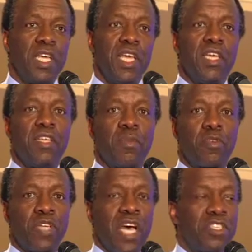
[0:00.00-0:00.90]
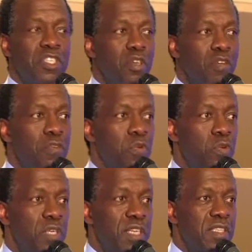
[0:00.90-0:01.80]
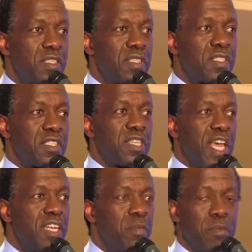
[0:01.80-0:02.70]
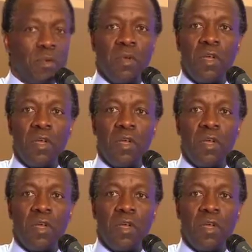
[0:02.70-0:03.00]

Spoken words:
in the production of food and sustainable